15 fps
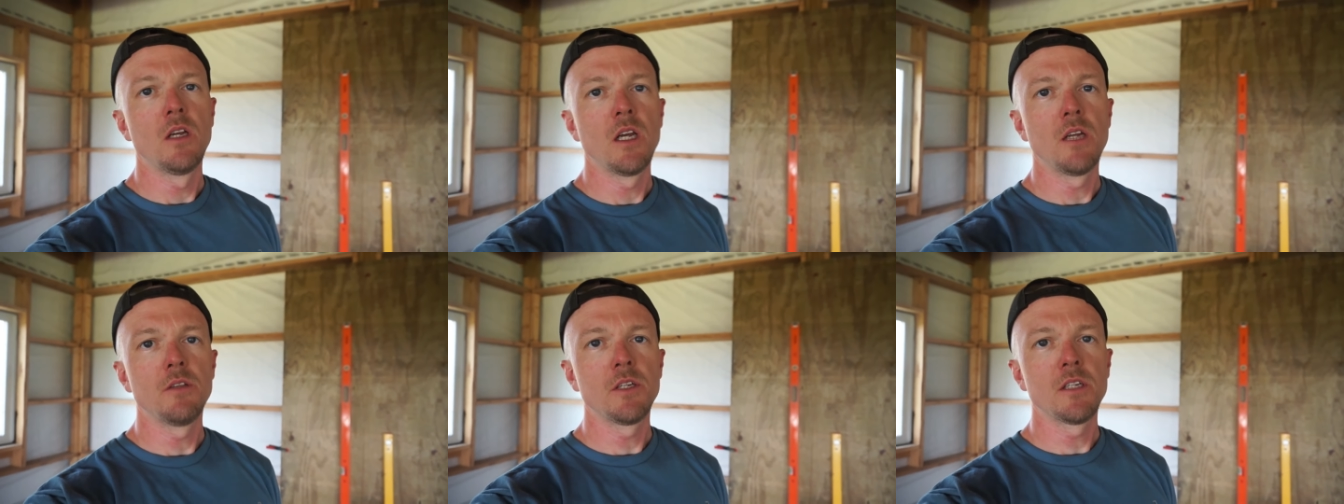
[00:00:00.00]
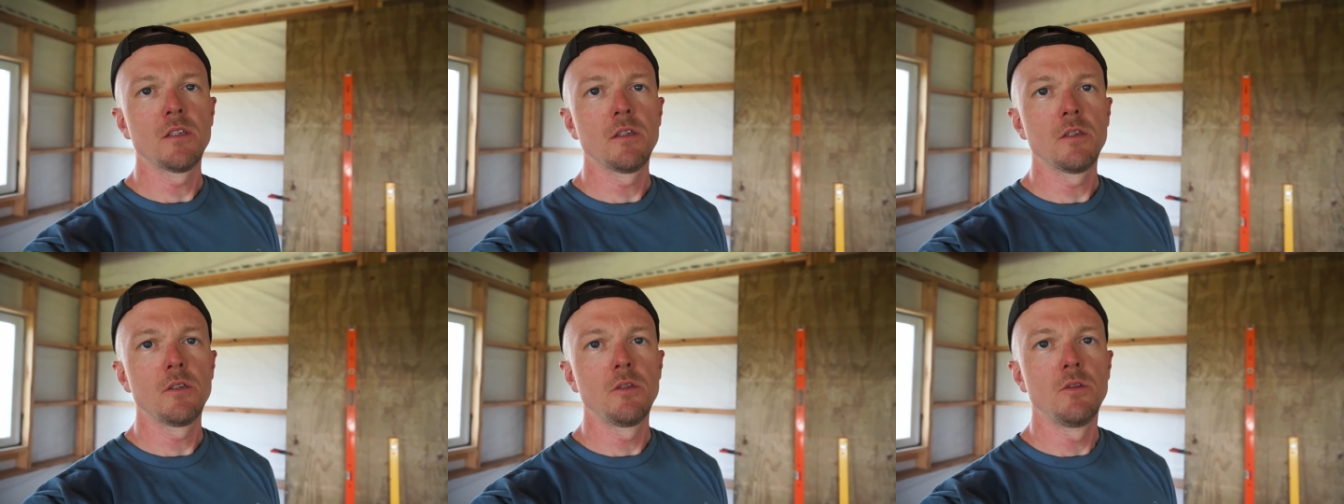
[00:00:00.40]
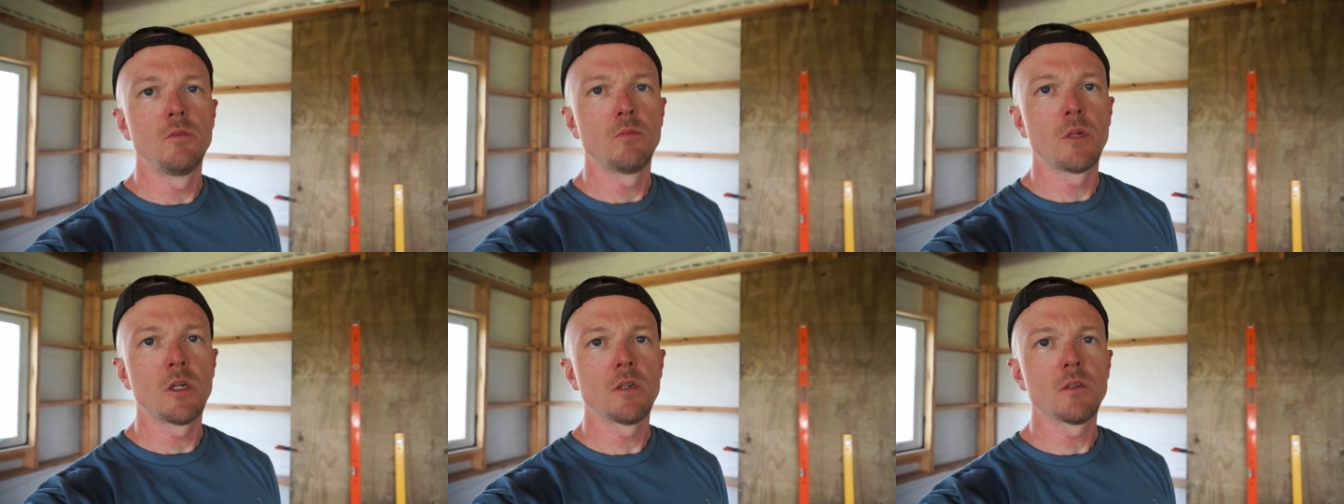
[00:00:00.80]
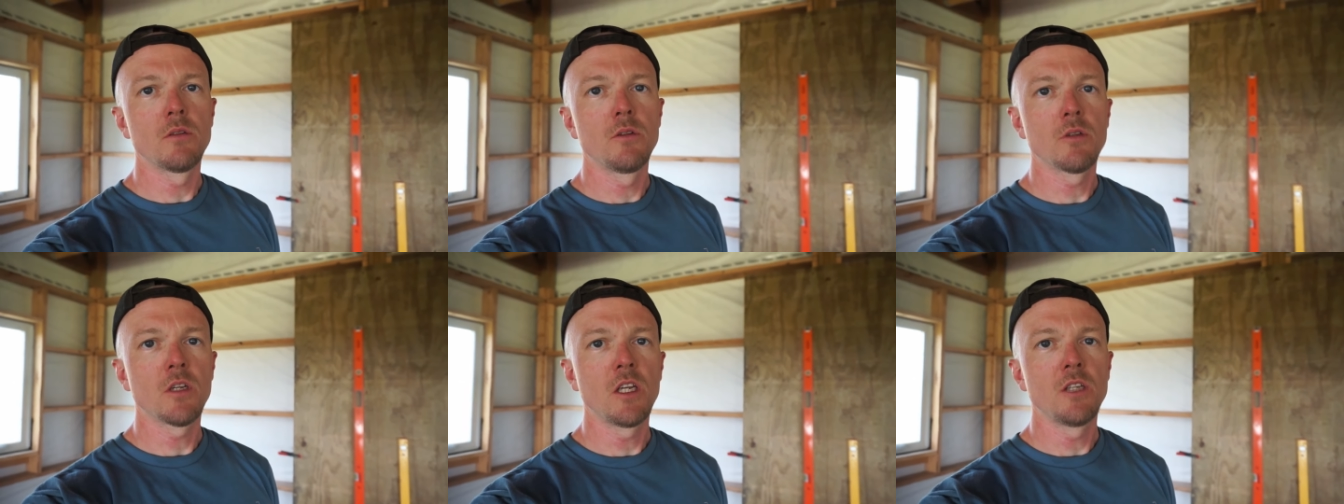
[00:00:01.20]
I liked to mark
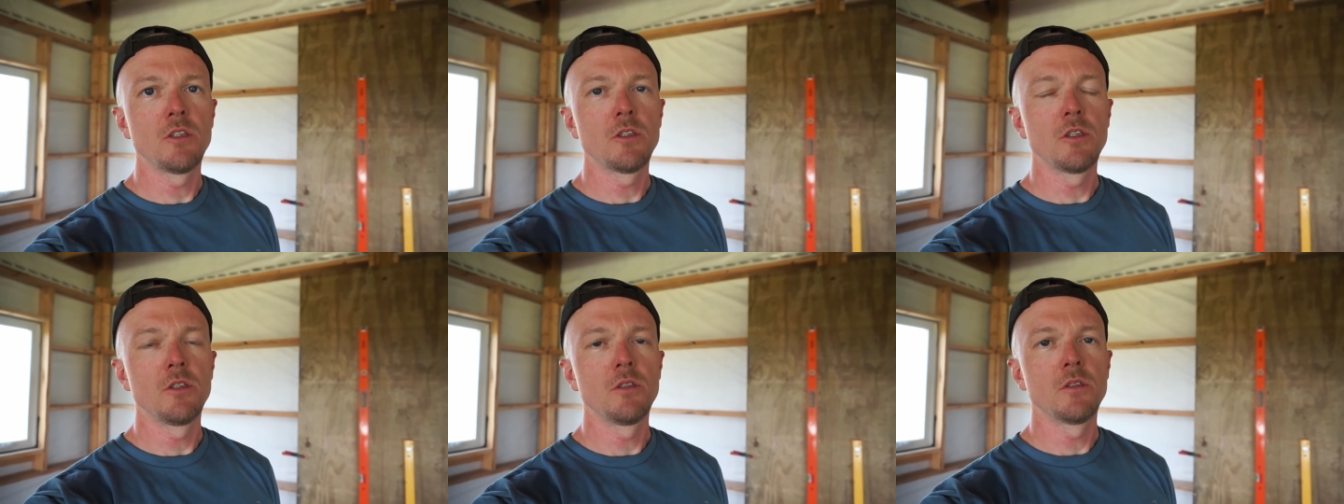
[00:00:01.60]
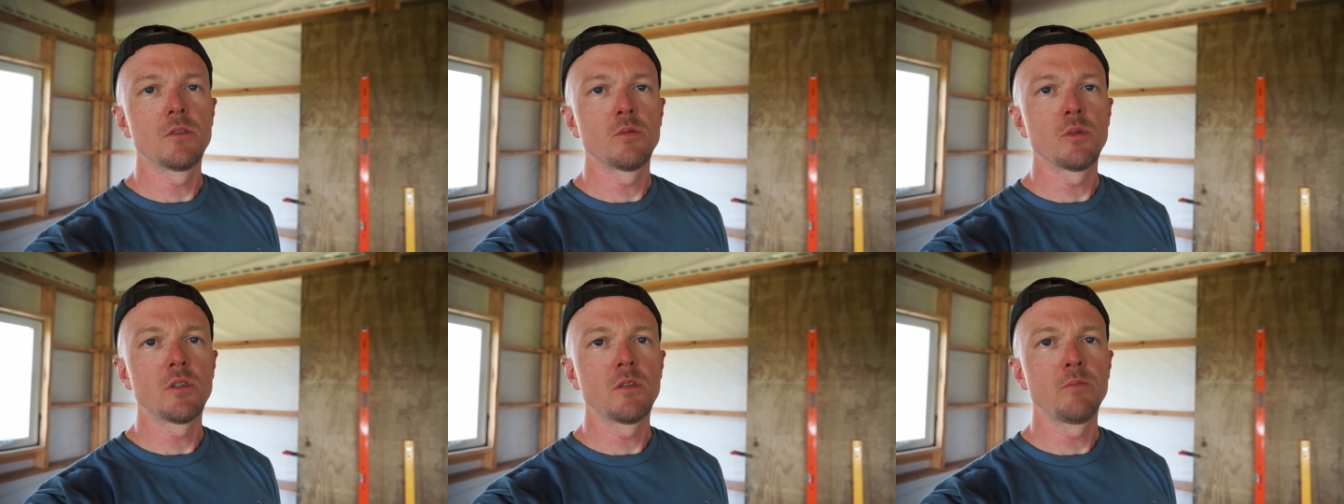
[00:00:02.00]
locations where